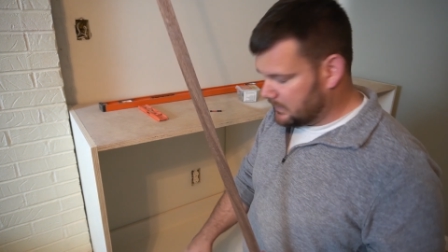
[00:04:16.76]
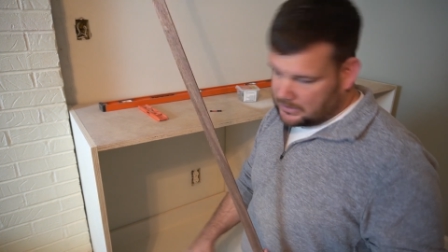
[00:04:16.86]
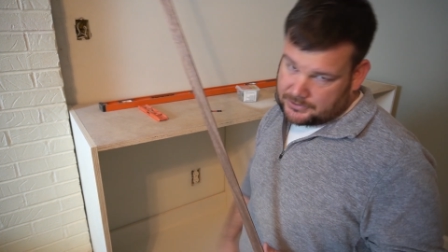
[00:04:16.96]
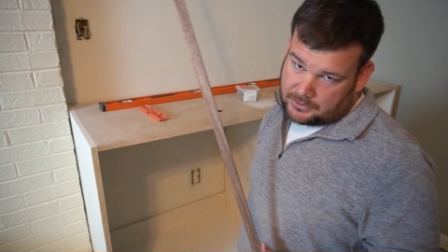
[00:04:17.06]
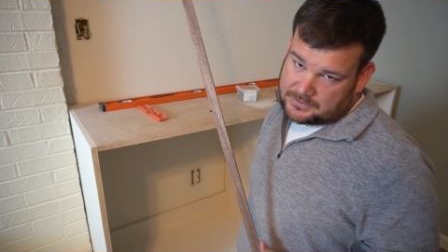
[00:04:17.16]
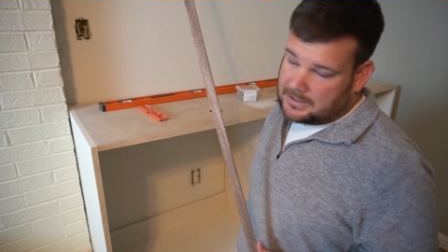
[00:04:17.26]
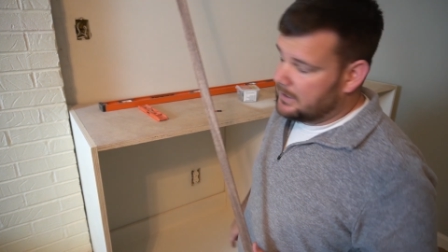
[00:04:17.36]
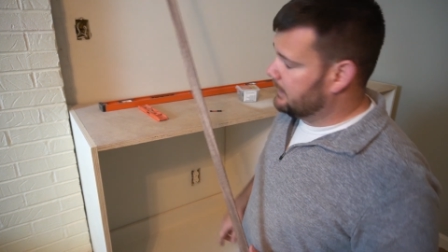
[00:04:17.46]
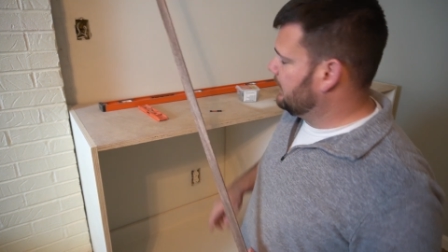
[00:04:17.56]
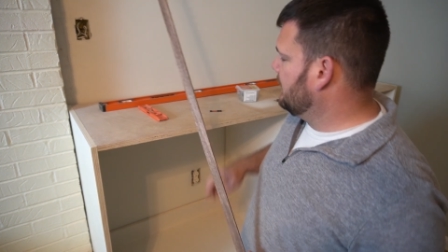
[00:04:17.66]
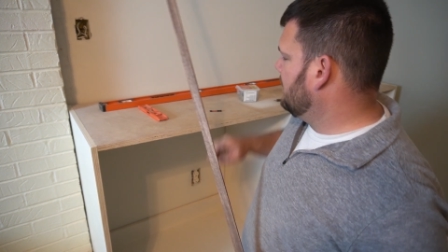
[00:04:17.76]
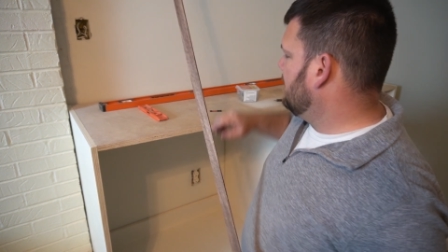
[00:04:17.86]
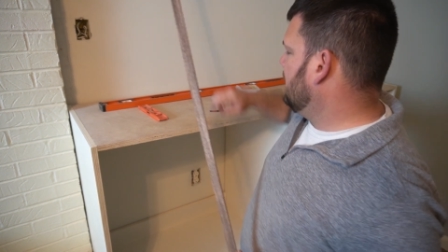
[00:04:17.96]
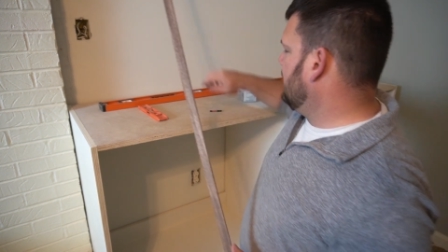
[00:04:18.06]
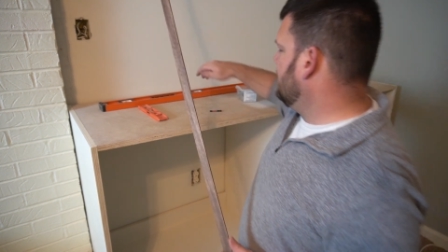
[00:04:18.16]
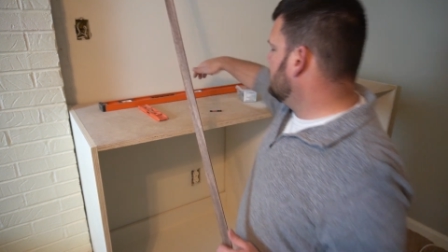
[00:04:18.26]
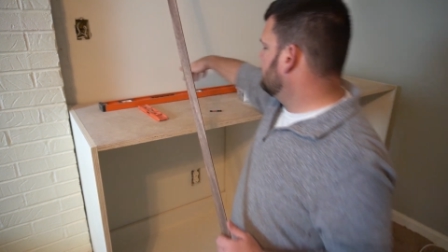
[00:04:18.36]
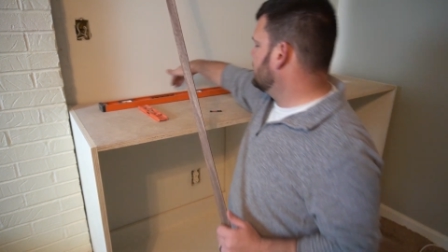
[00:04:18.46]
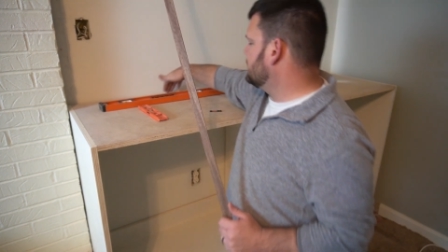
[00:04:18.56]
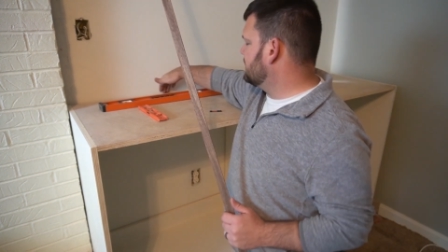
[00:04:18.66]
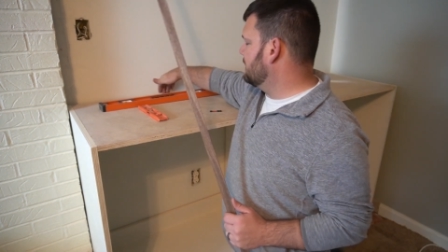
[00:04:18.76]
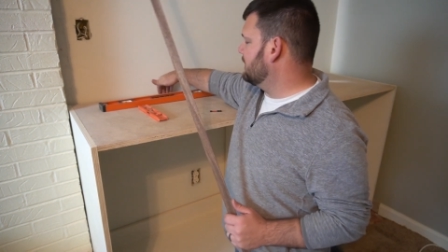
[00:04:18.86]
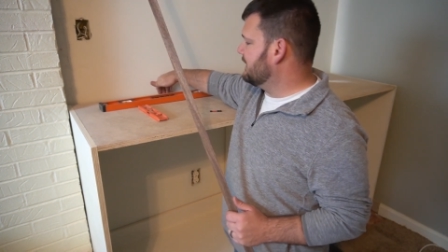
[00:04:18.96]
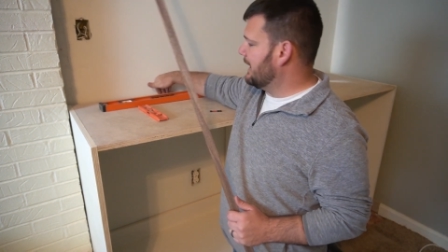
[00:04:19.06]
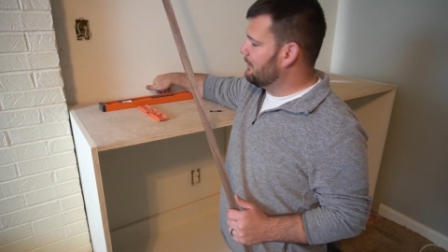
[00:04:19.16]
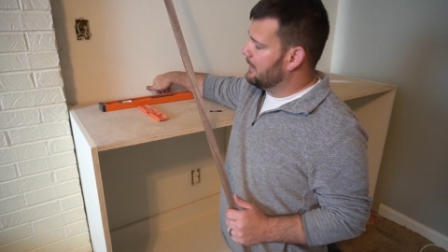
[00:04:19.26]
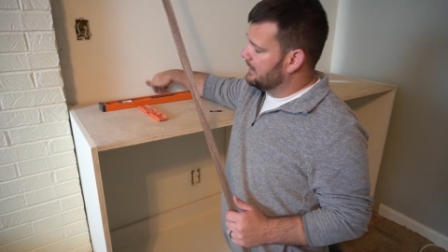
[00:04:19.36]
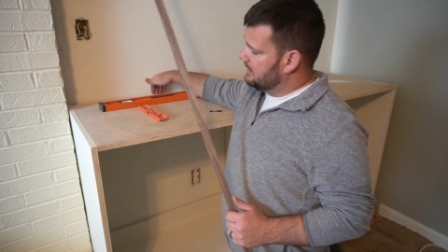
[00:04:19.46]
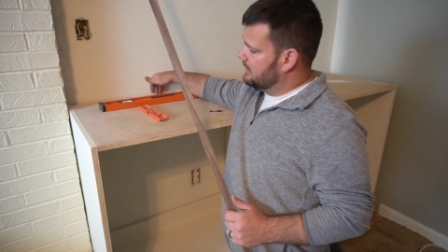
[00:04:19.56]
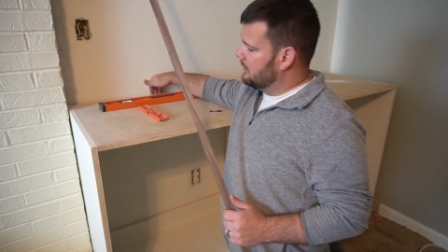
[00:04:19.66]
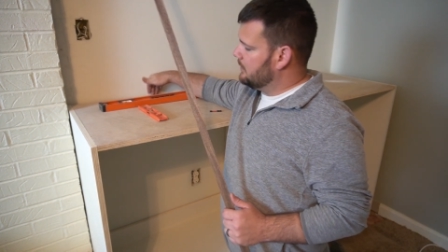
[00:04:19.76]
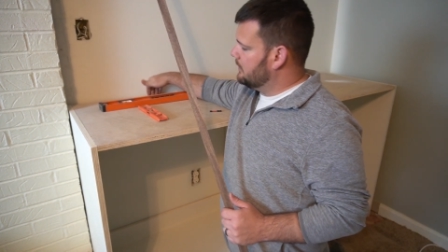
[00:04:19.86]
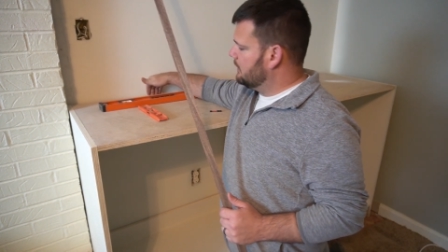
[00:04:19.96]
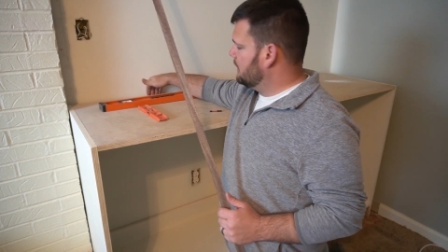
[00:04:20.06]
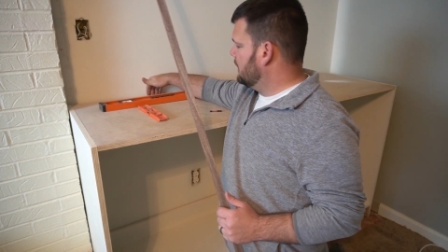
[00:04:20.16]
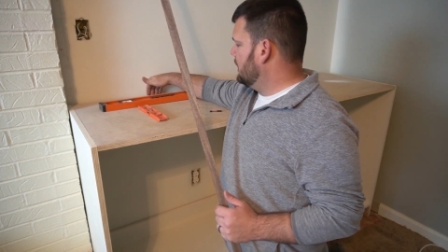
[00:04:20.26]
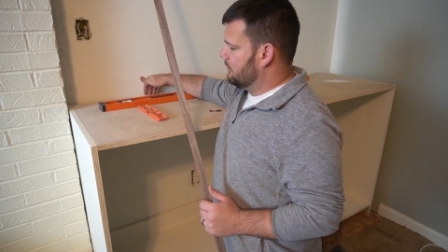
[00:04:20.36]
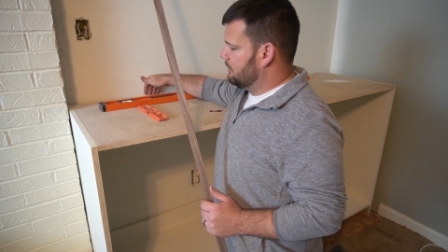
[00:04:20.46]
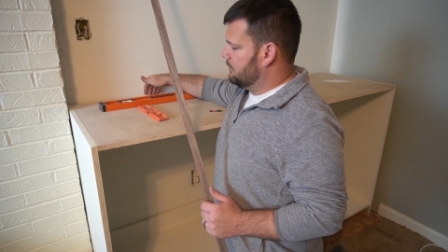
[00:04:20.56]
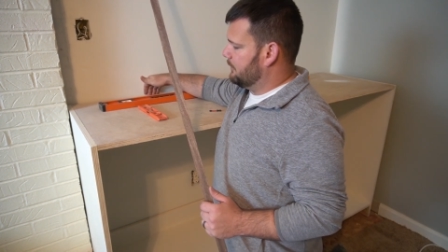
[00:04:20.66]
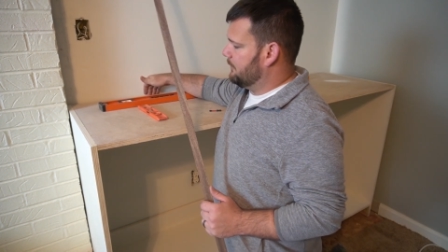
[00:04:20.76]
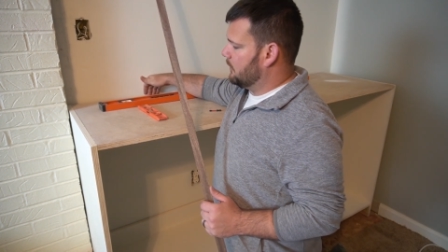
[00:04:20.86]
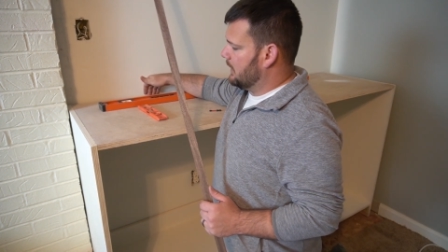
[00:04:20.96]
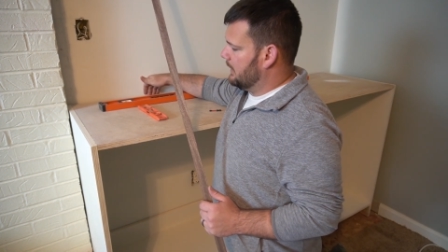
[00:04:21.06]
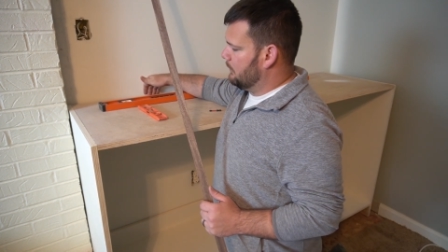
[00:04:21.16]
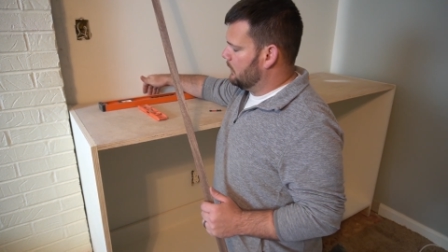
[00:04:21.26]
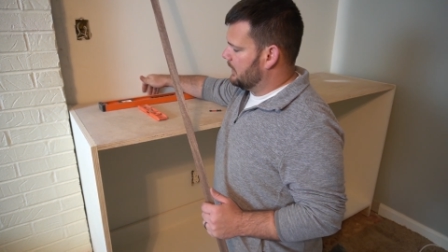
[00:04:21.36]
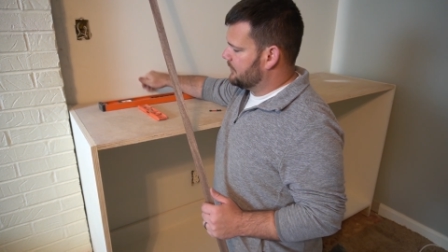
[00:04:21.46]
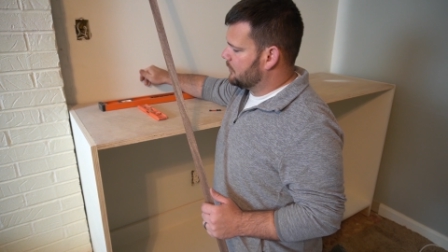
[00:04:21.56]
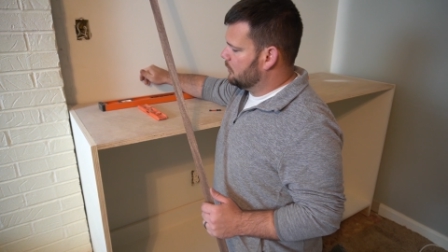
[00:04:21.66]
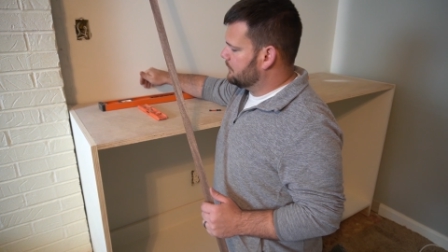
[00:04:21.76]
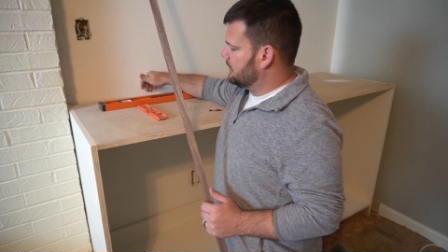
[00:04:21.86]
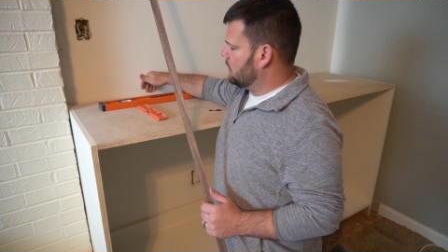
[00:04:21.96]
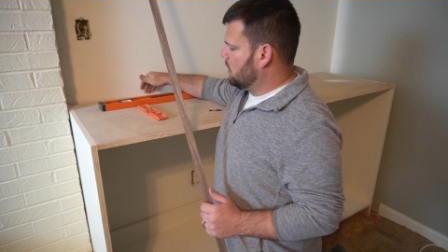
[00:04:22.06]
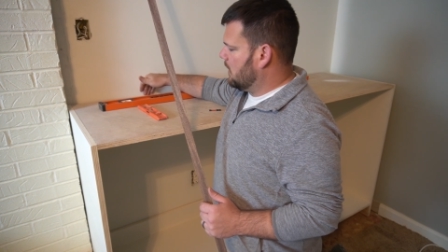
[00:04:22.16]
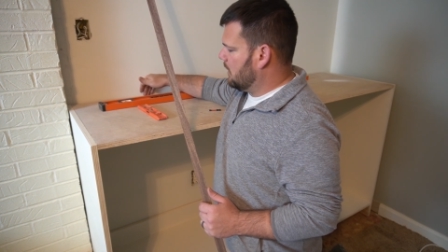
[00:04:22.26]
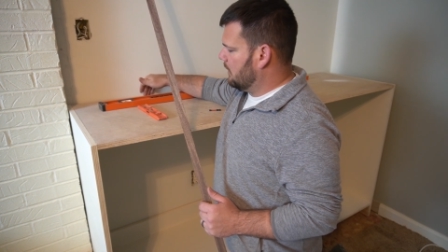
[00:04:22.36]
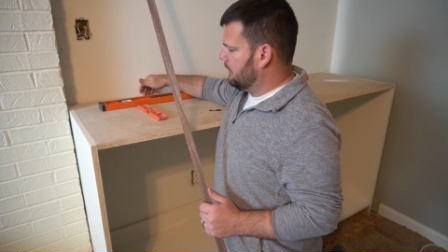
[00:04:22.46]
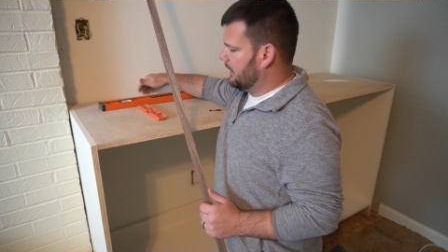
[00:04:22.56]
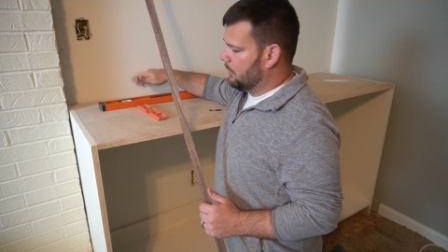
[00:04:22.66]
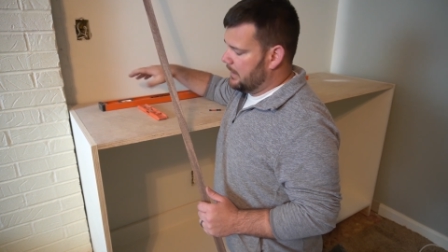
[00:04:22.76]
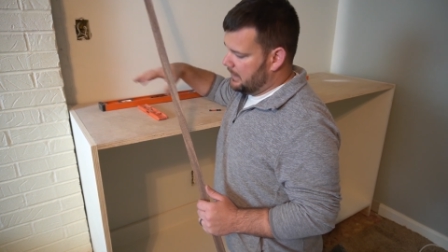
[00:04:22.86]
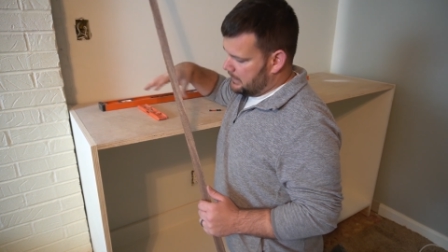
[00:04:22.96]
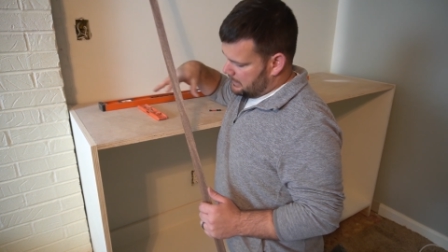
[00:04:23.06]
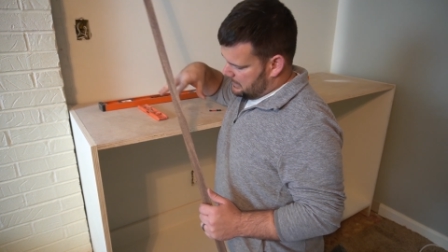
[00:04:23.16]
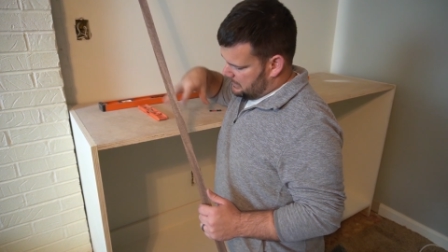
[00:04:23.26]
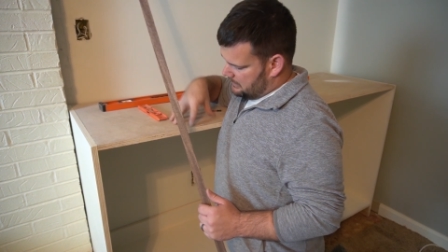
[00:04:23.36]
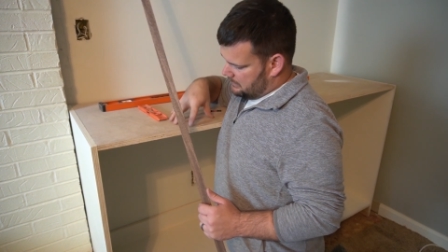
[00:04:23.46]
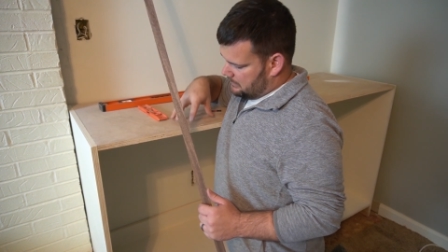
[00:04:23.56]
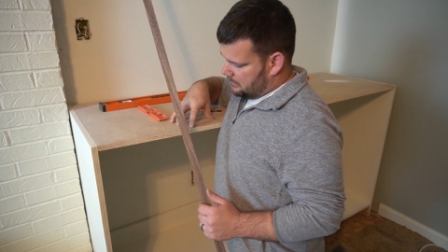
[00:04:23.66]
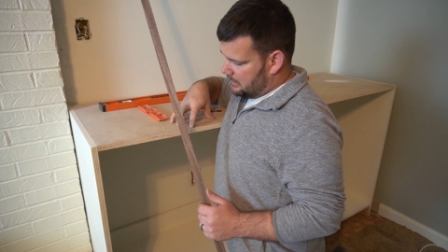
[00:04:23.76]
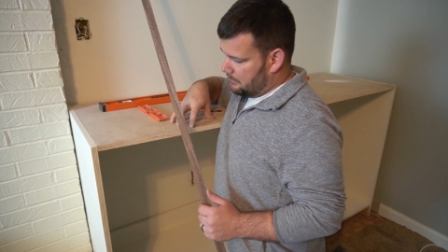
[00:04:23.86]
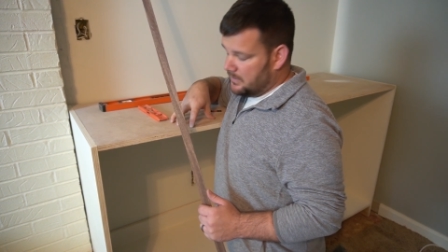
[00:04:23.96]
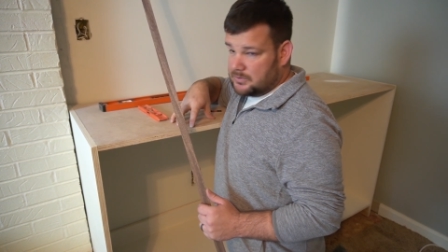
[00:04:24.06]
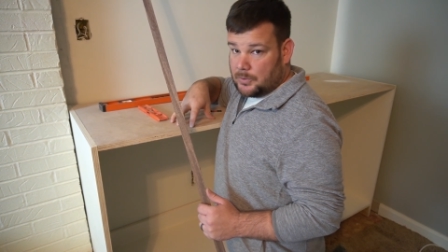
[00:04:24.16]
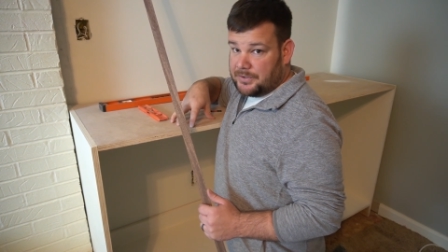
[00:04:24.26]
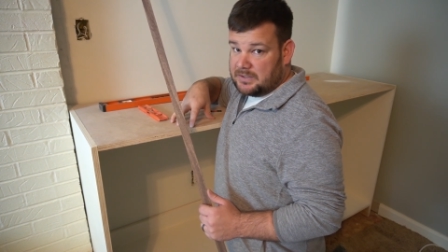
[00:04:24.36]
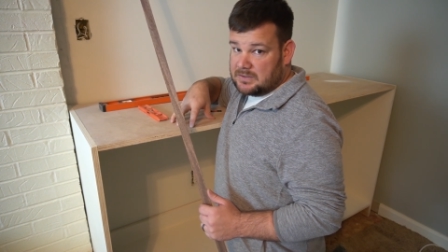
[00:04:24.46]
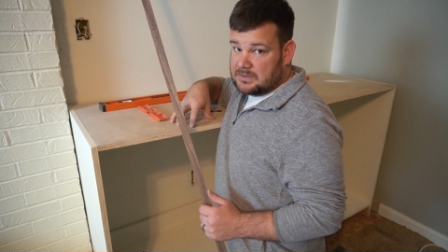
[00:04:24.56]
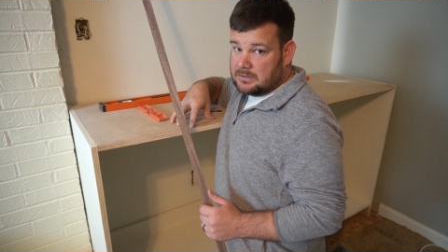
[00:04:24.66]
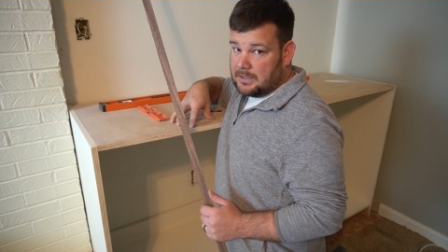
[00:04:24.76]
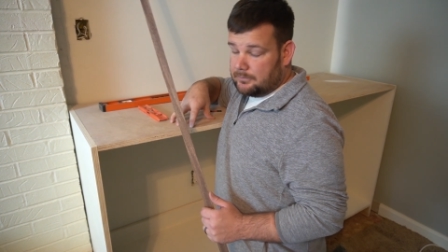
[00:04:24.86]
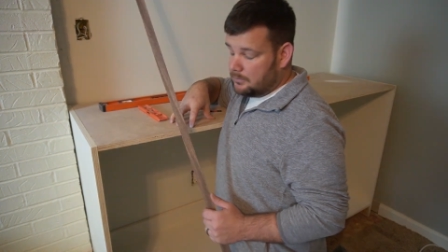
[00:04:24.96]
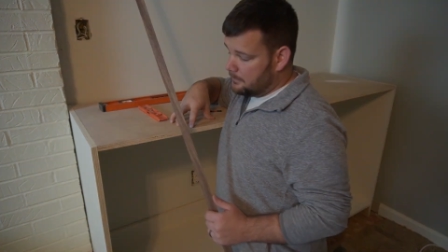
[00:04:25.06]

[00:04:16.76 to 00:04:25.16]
the underside, and I'm going to shim a gap back here before I, and when I screw them to the wall, that way um, this whole thing sits level.